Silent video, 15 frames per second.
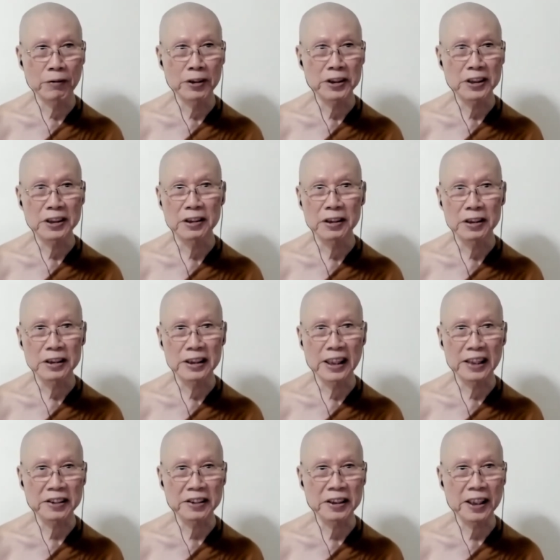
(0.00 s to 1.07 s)
which
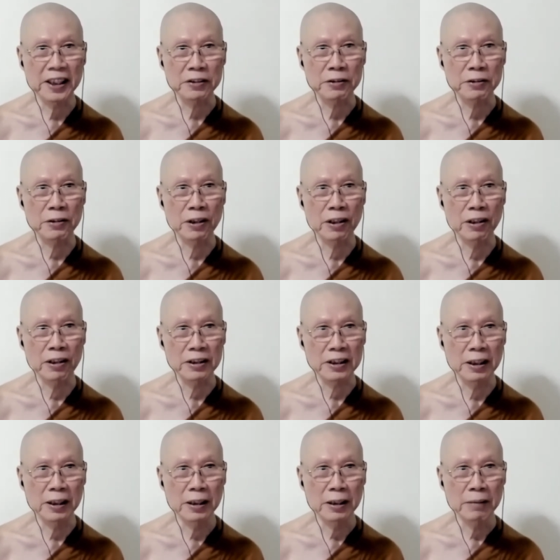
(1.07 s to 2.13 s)
doesn't take too long
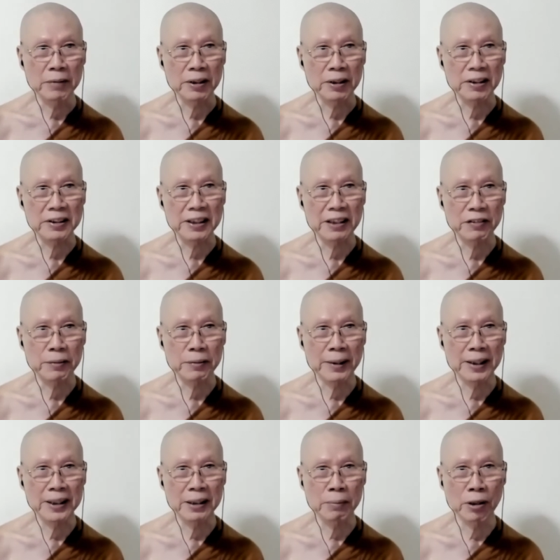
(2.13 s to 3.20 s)
because
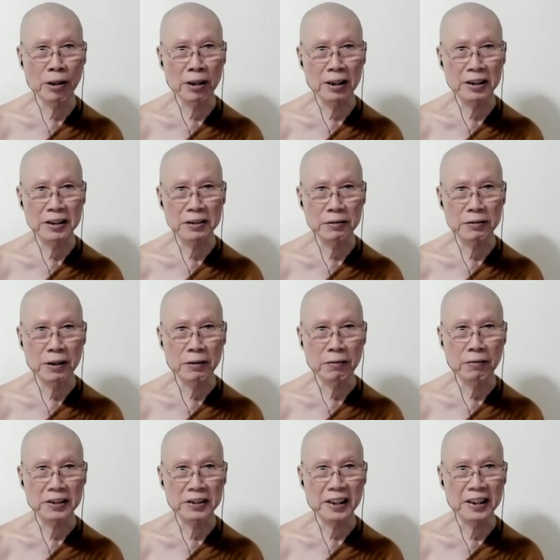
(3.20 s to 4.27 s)
everybody more or less
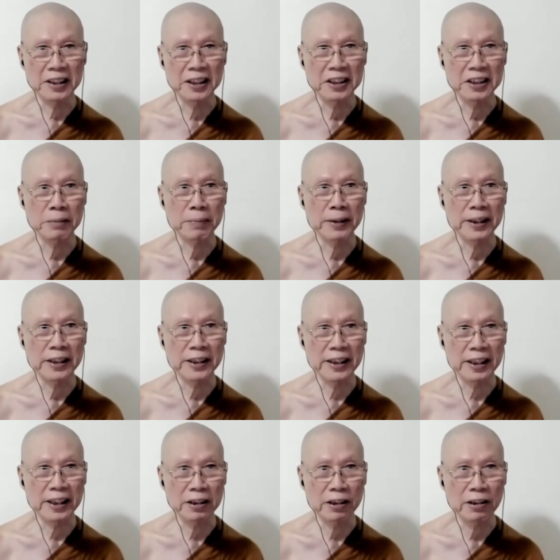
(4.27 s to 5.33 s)
was
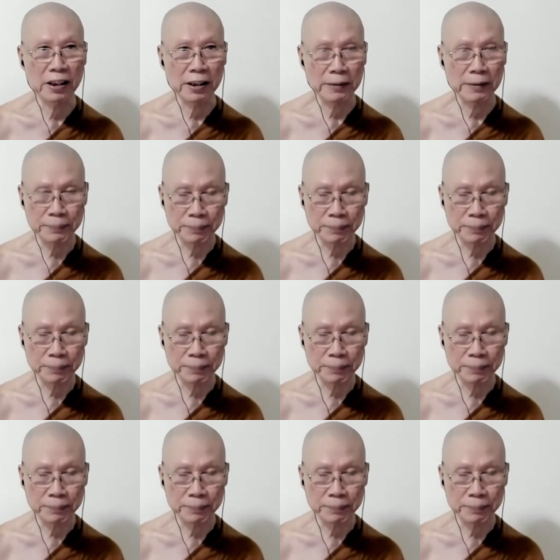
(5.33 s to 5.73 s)
anticipating the talk.